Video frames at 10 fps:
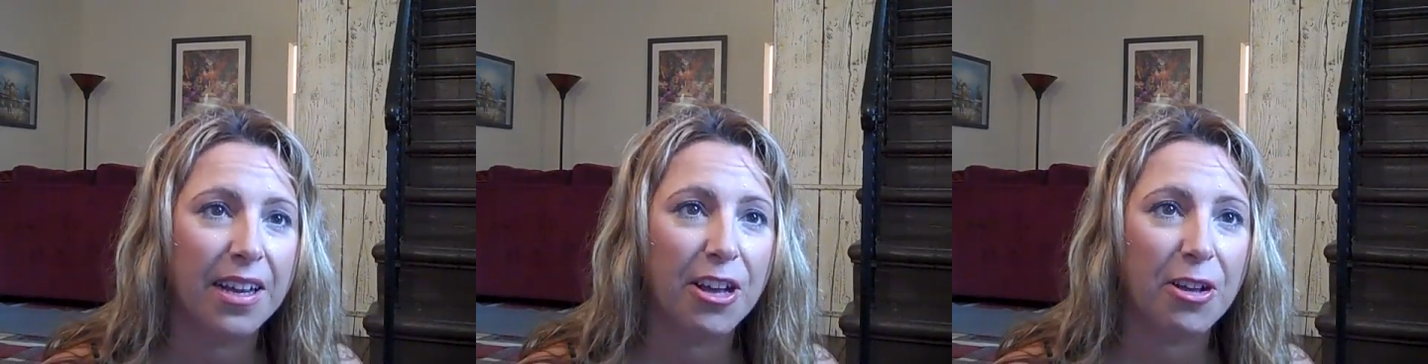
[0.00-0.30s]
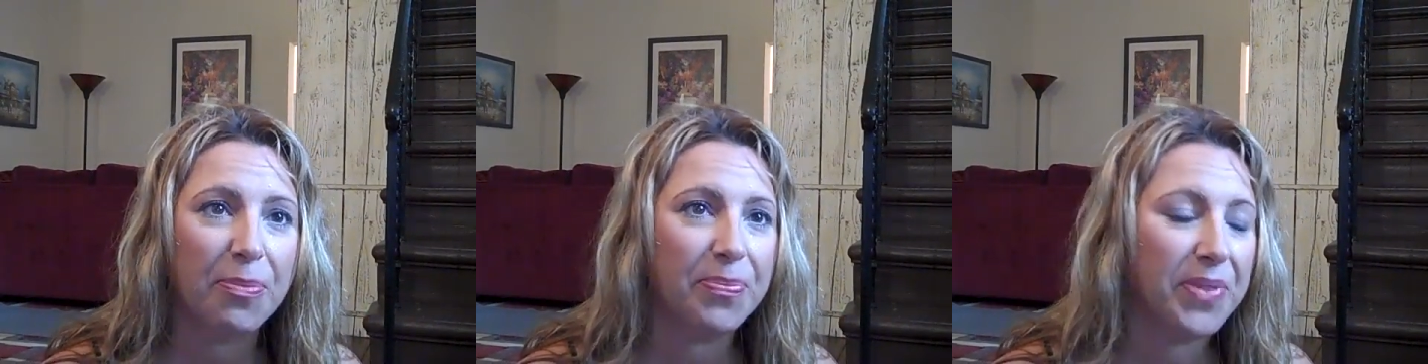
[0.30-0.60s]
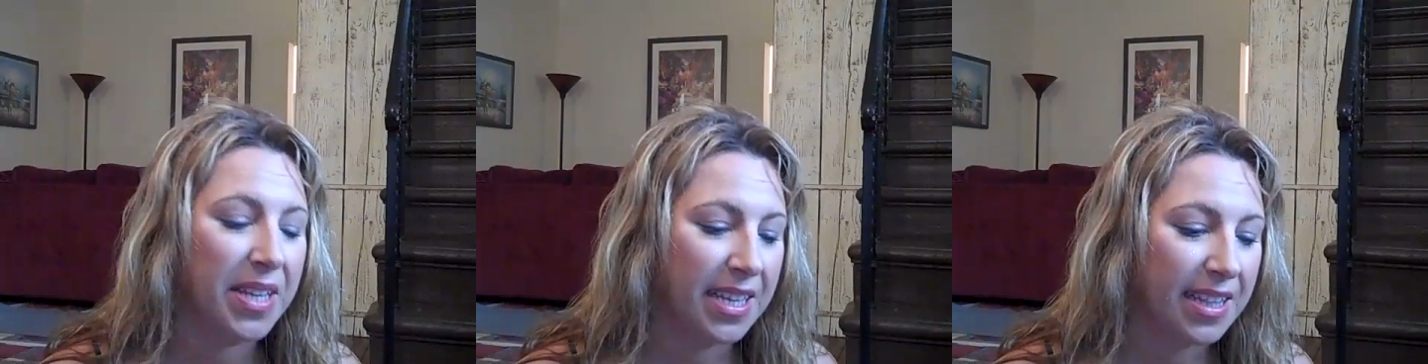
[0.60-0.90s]

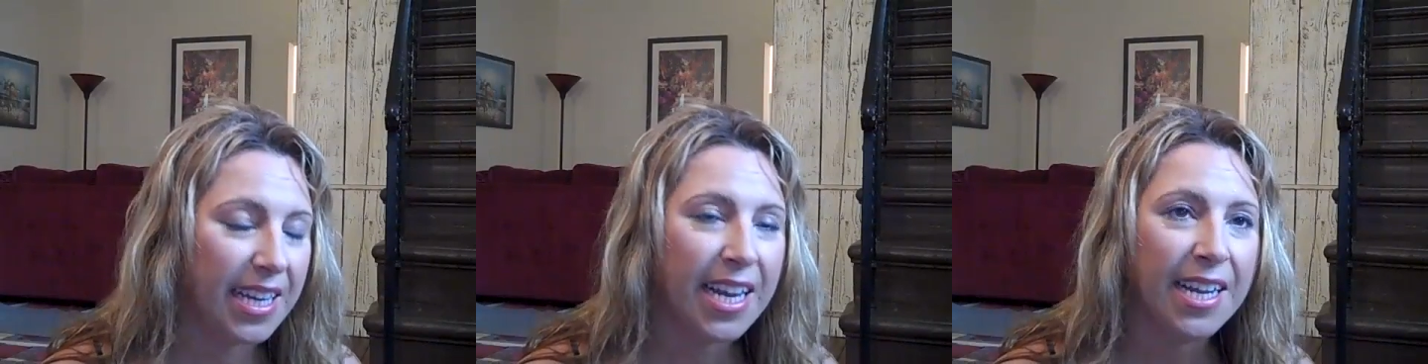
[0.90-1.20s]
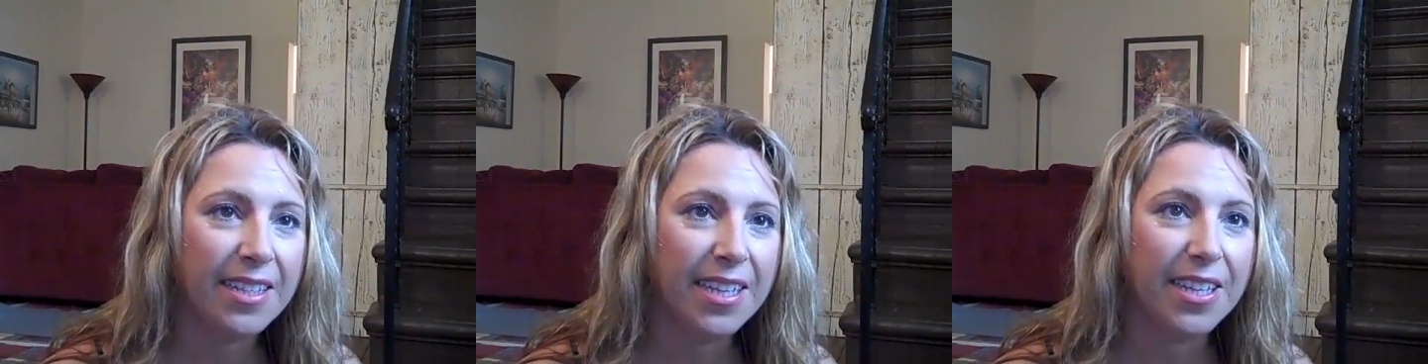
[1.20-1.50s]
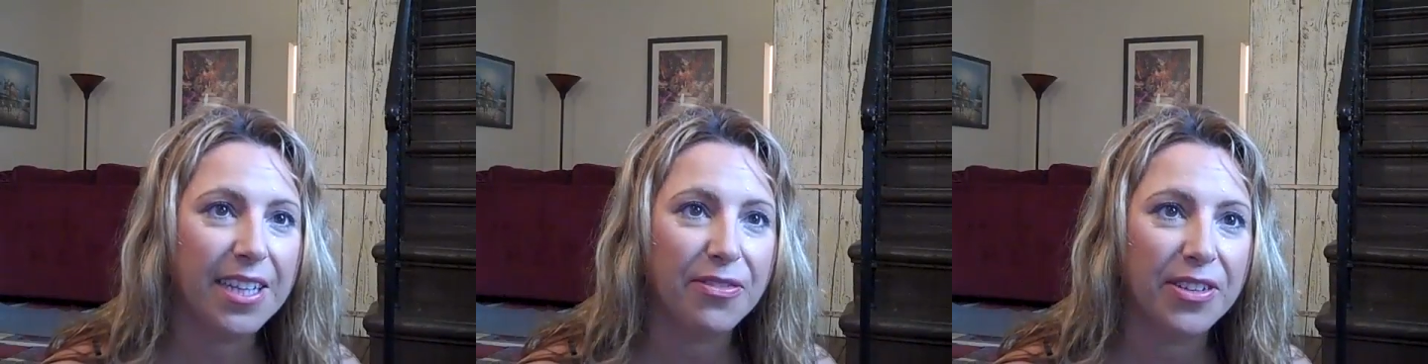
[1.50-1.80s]
Um, they can't
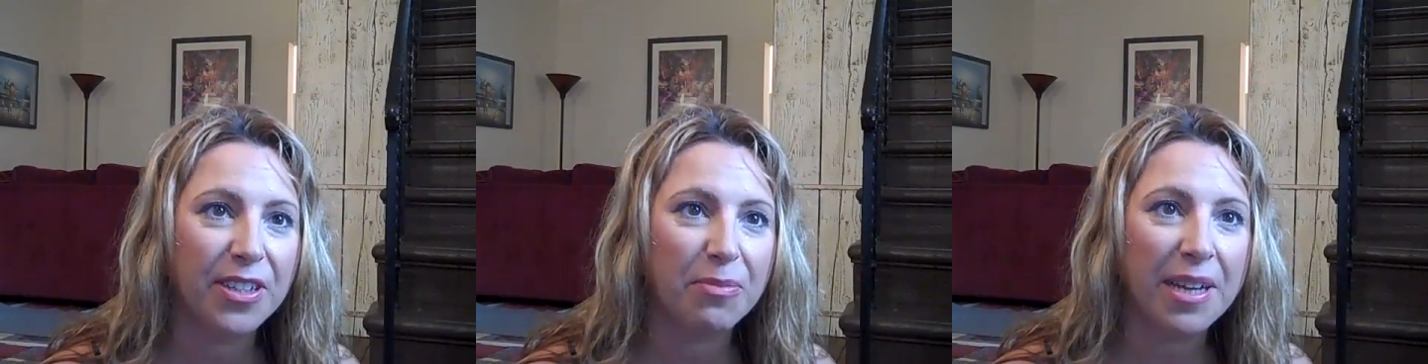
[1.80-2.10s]
tell the difference.